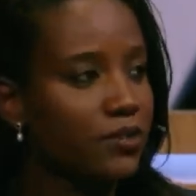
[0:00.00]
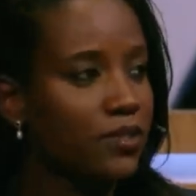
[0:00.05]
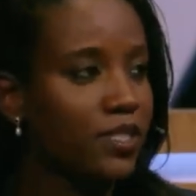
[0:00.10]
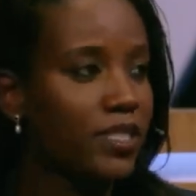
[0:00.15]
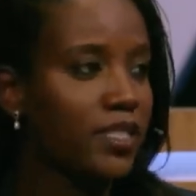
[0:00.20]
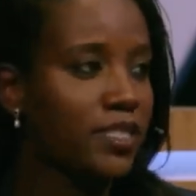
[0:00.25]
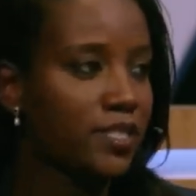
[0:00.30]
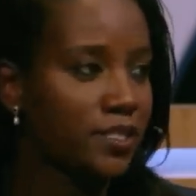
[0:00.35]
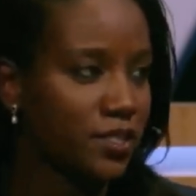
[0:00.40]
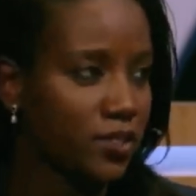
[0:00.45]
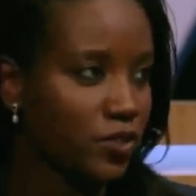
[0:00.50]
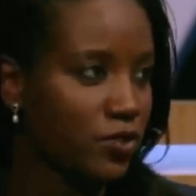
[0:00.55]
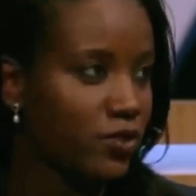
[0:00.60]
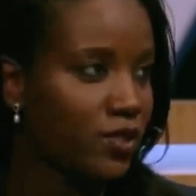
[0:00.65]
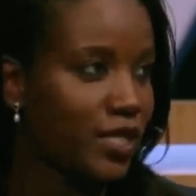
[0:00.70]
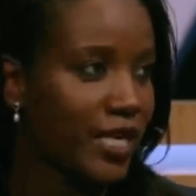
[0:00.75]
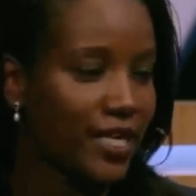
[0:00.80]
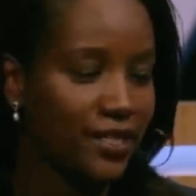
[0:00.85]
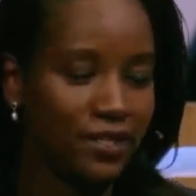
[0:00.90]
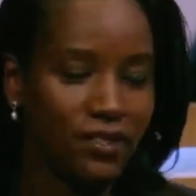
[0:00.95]
to listen and to
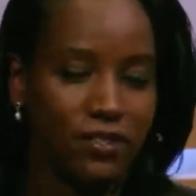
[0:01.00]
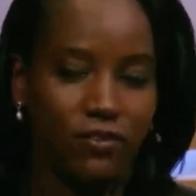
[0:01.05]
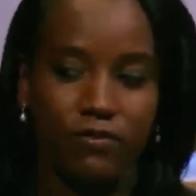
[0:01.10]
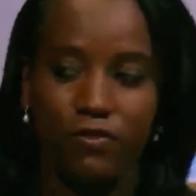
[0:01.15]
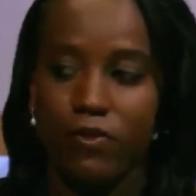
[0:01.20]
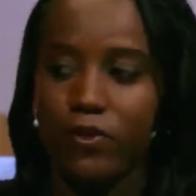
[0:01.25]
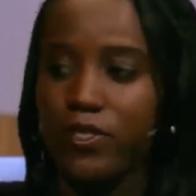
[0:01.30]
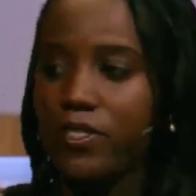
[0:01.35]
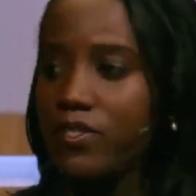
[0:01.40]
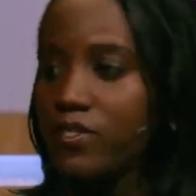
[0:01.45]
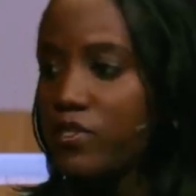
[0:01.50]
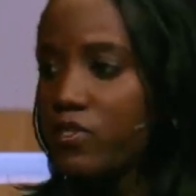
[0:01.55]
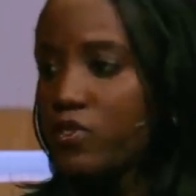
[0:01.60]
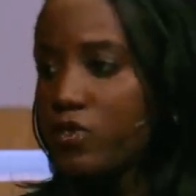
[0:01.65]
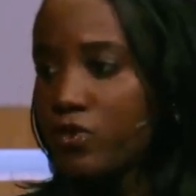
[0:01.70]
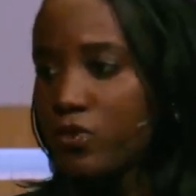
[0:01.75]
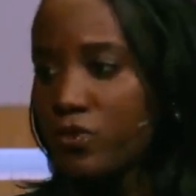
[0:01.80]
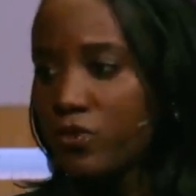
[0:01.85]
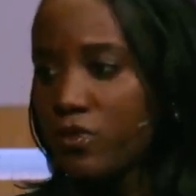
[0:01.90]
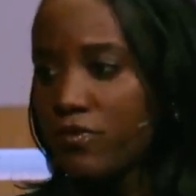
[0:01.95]
lend their voices
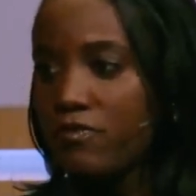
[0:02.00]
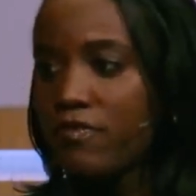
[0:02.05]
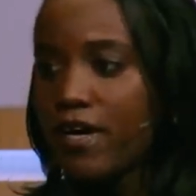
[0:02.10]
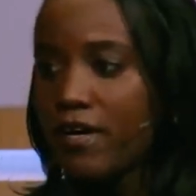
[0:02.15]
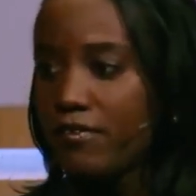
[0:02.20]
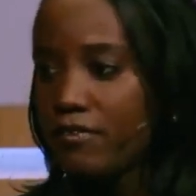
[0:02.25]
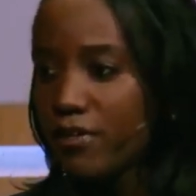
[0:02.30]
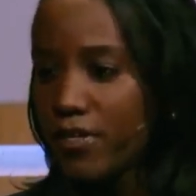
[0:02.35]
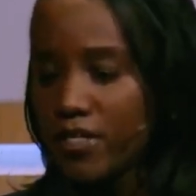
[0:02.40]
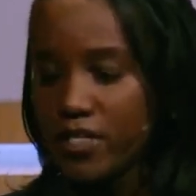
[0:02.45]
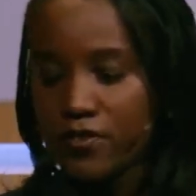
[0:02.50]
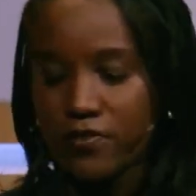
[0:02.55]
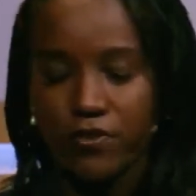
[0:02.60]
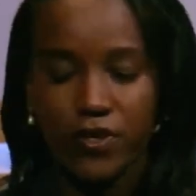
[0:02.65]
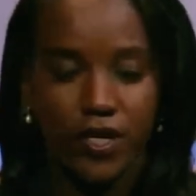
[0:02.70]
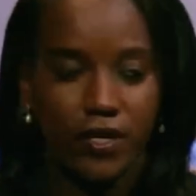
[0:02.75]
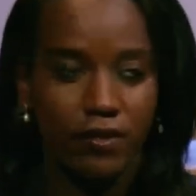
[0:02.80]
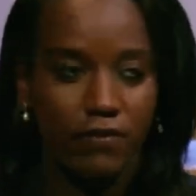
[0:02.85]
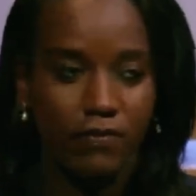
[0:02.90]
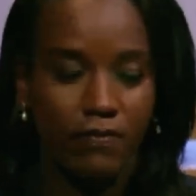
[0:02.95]
to the fight for his
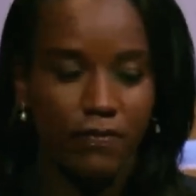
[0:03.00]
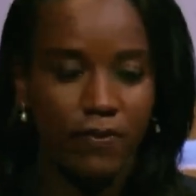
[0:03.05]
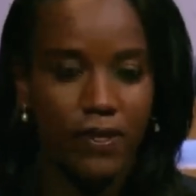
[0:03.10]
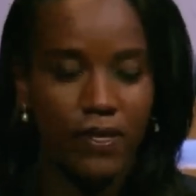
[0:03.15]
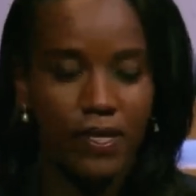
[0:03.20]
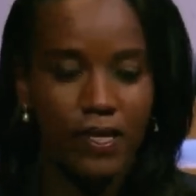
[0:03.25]
freedom.